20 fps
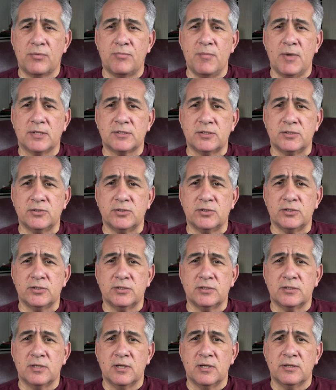
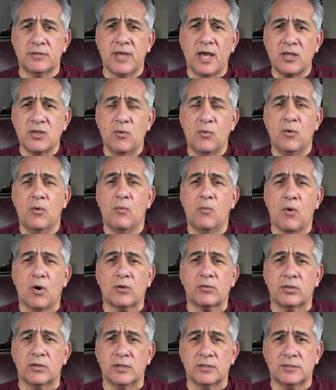messages that you were
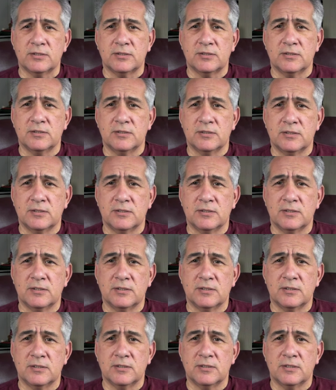worthless,
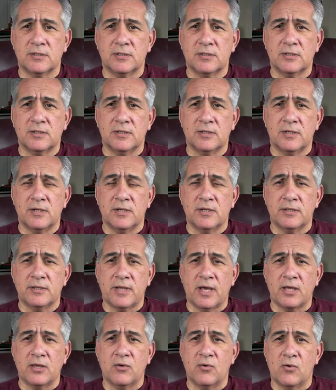
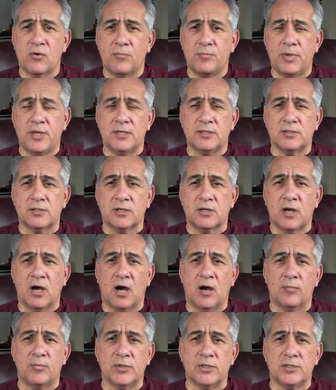that you were a piece of
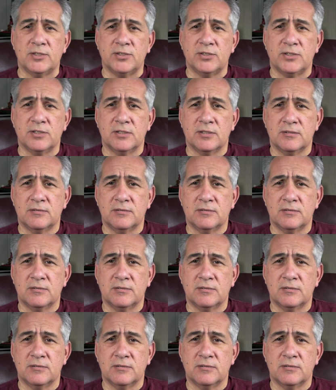garbage,